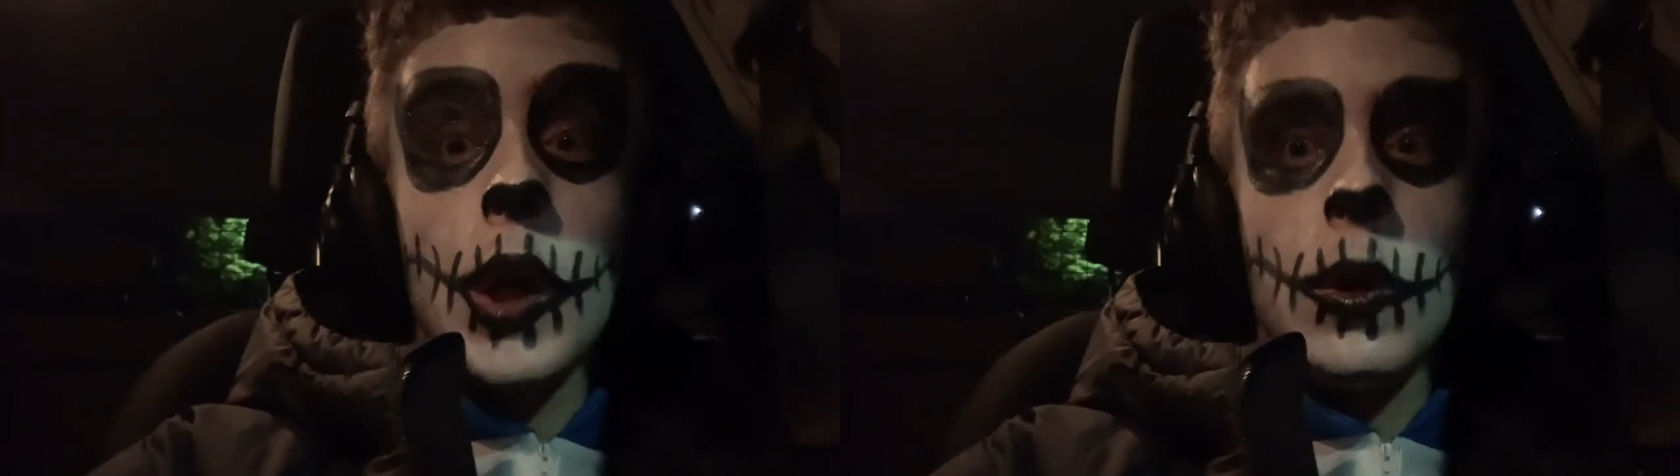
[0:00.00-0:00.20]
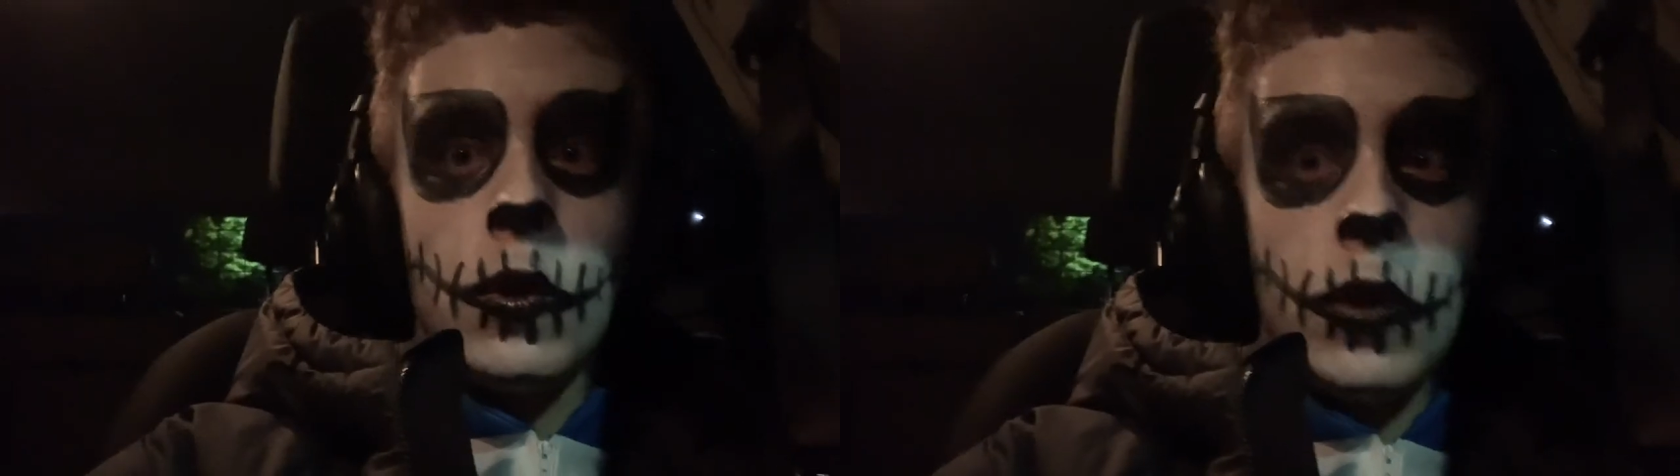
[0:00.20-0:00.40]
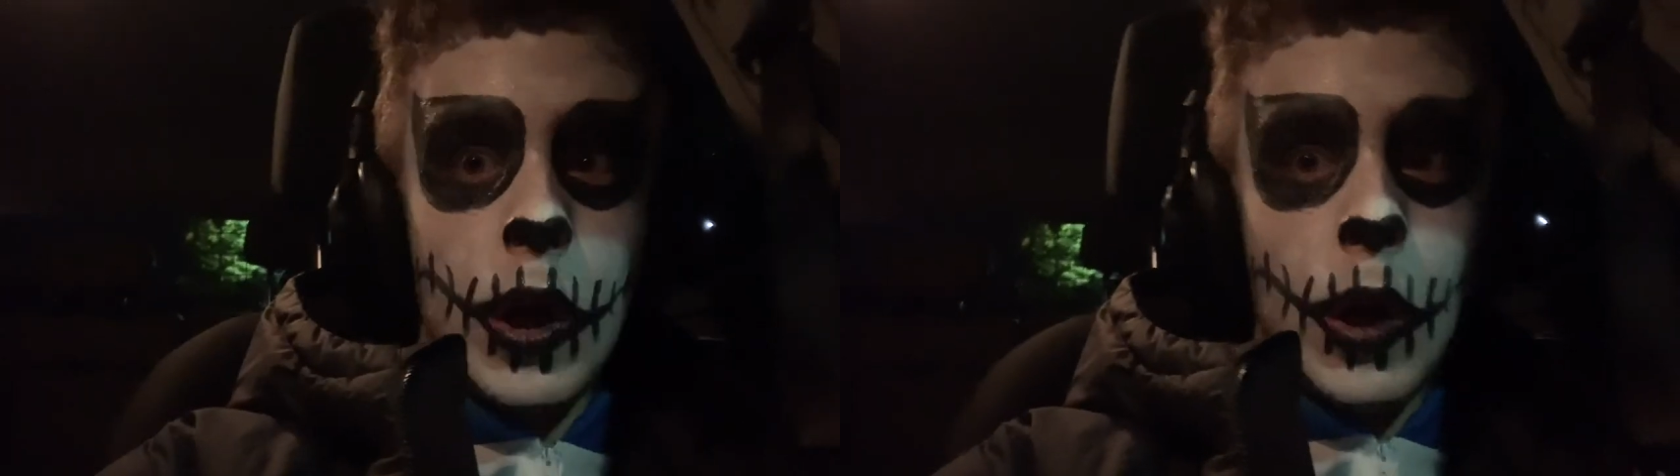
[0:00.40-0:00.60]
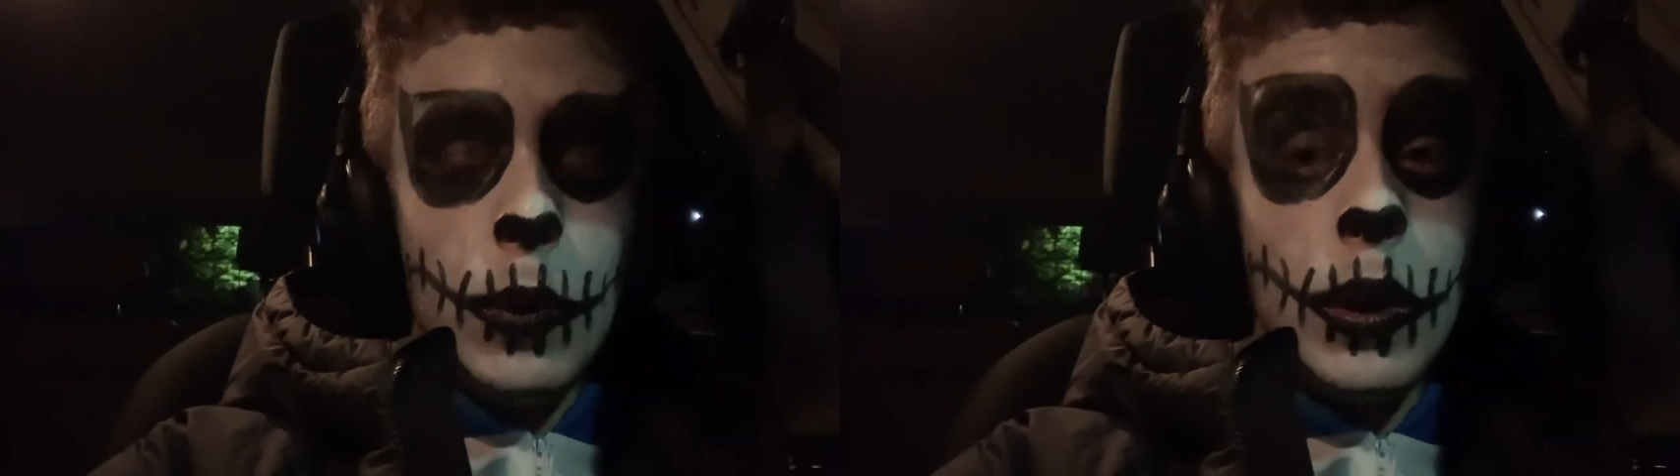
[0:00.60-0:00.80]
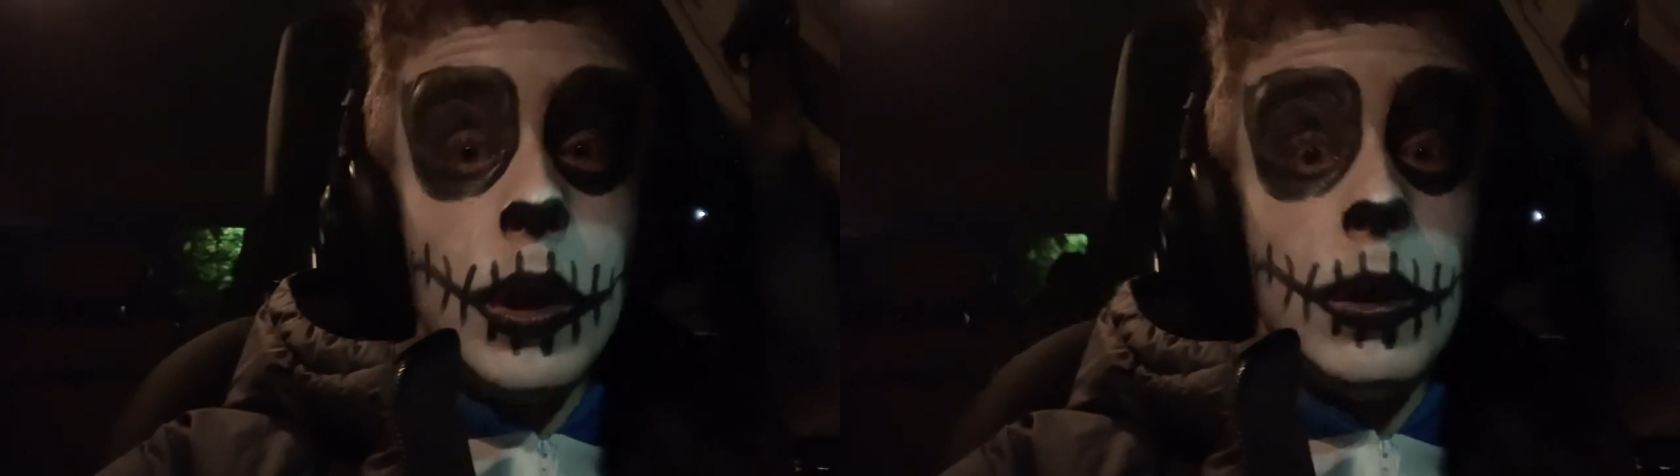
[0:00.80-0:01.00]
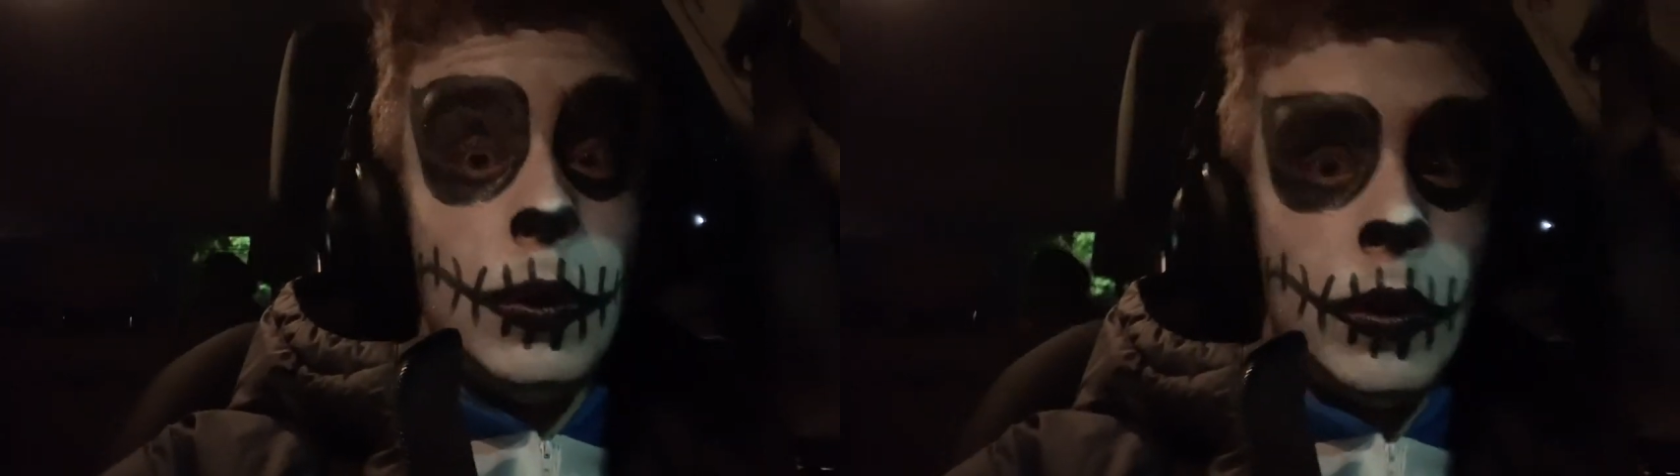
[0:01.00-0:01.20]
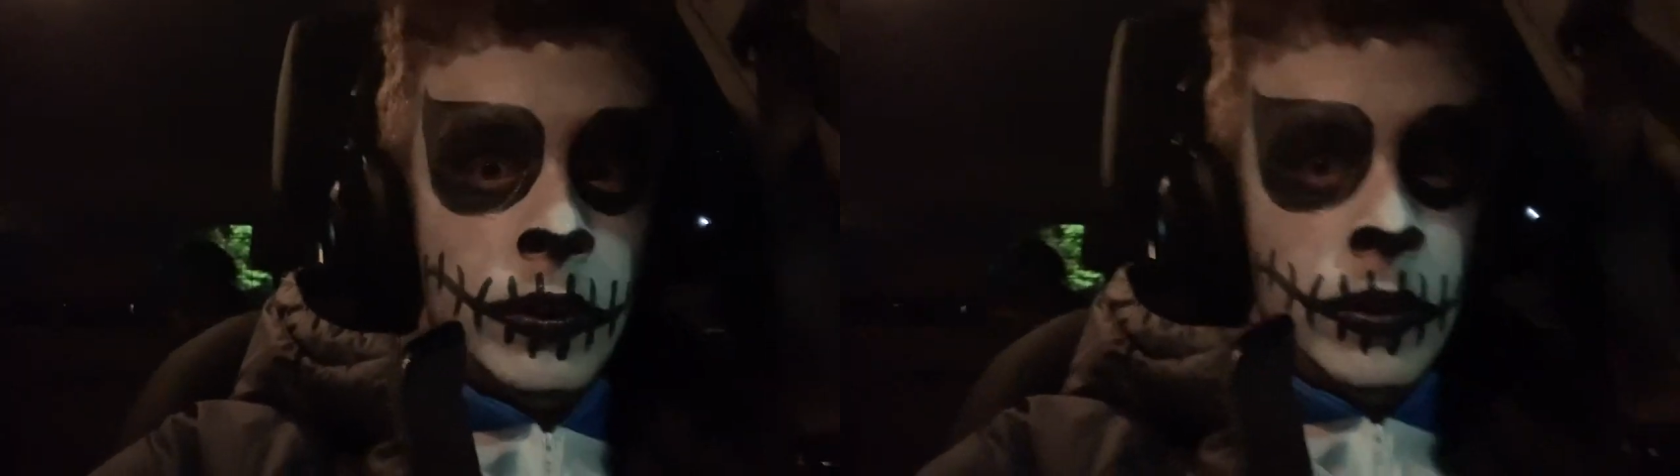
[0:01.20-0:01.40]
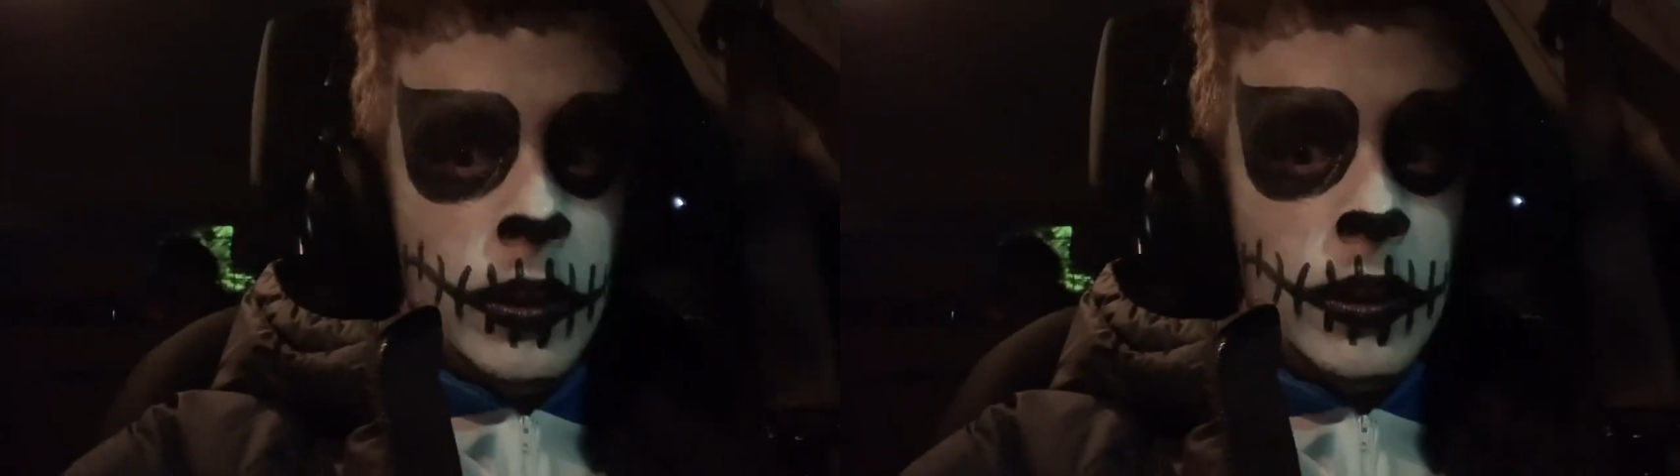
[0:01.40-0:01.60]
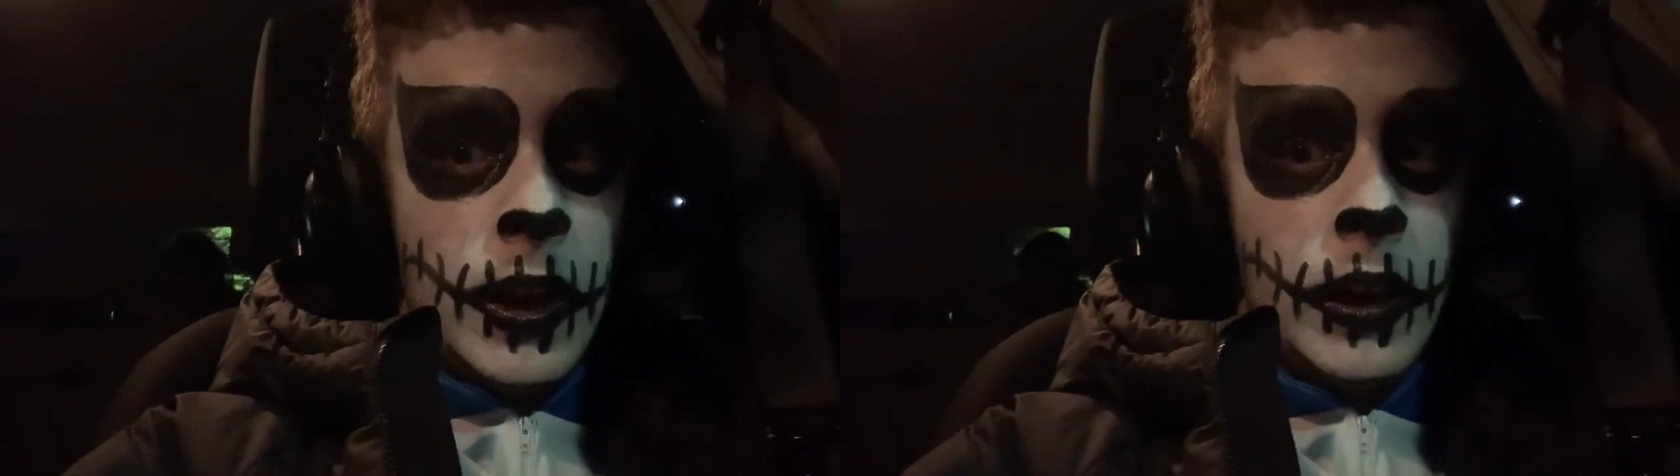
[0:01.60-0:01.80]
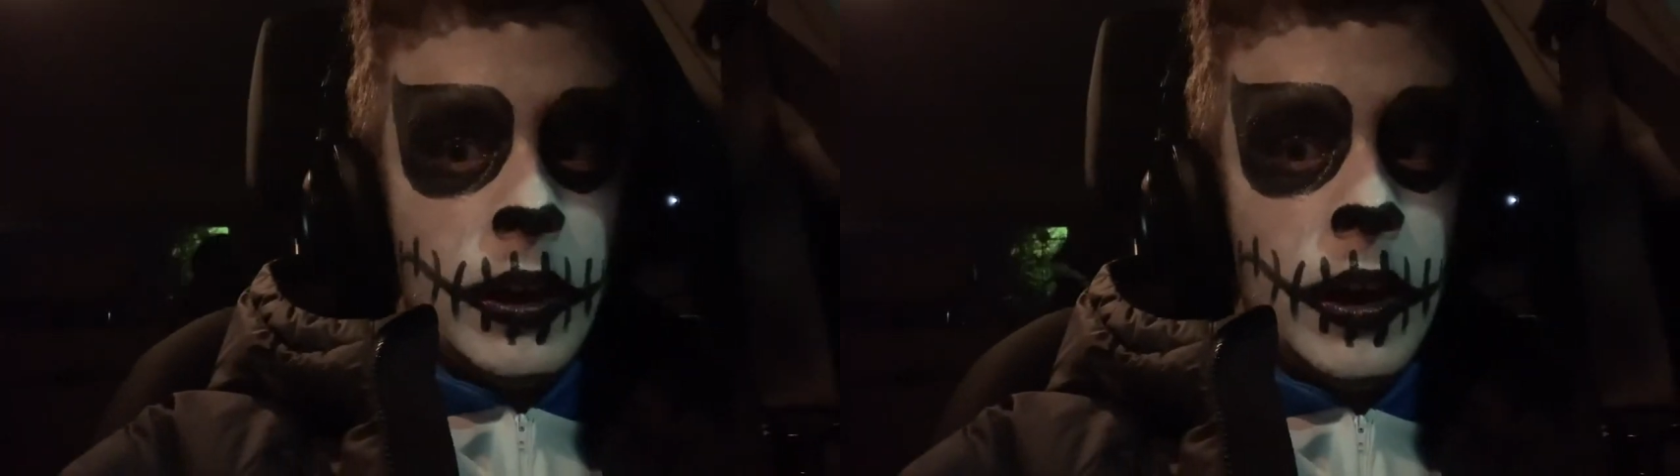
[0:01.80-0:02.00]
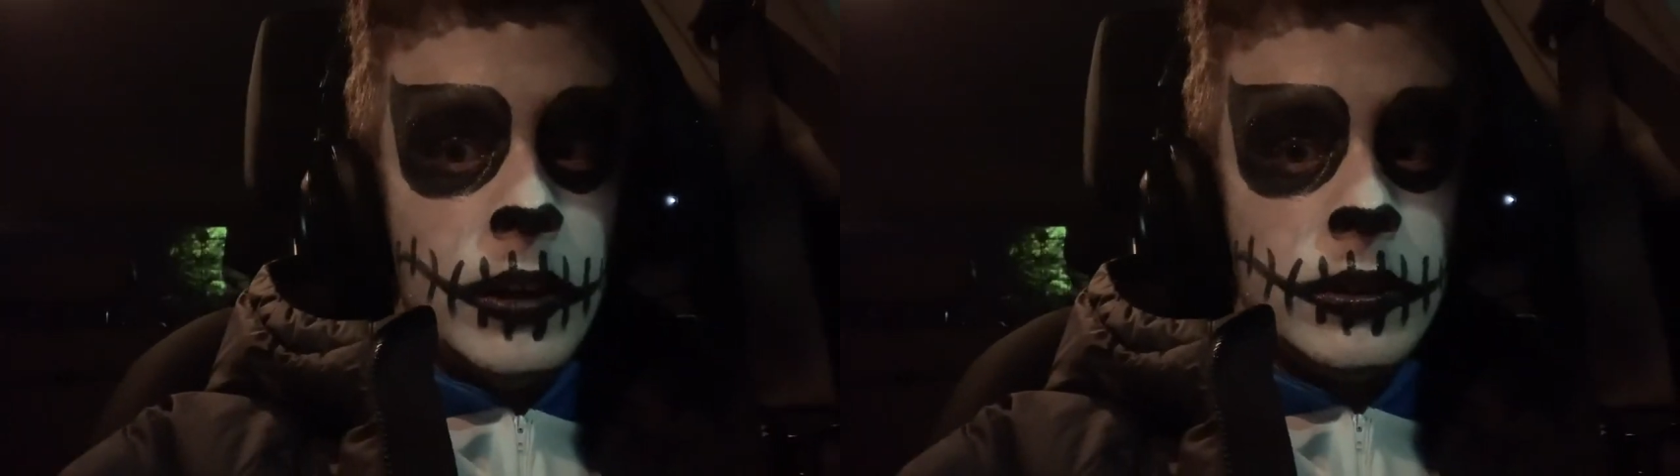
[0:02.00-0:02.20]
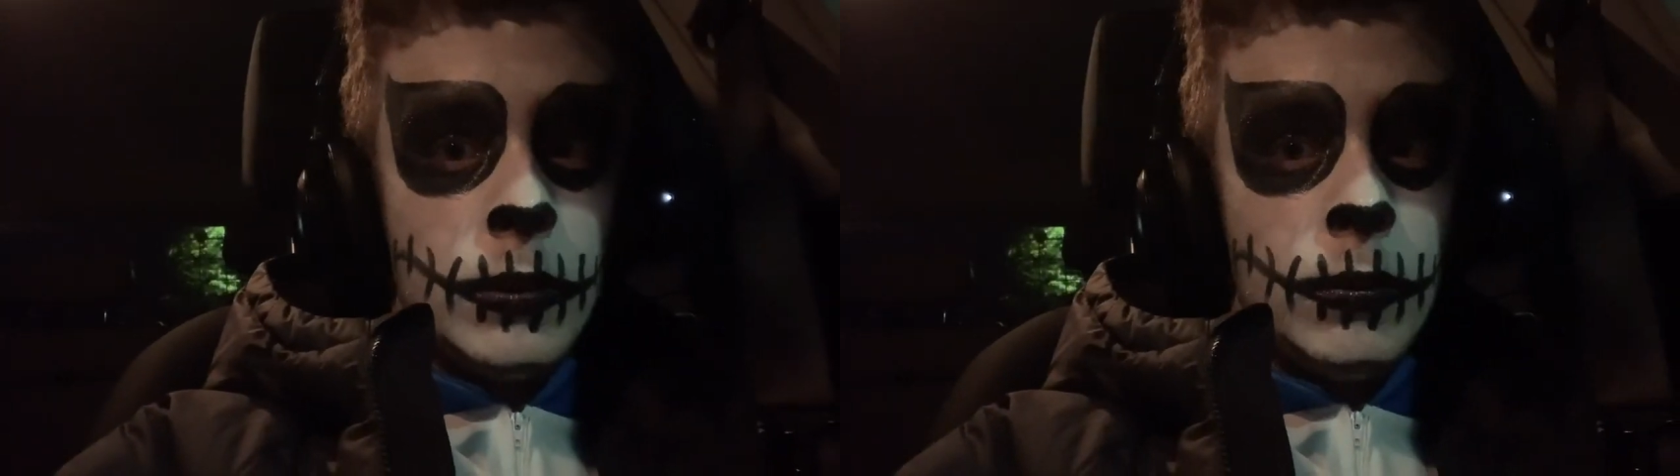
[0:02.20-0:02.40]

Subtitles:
So, we'll see you there guys.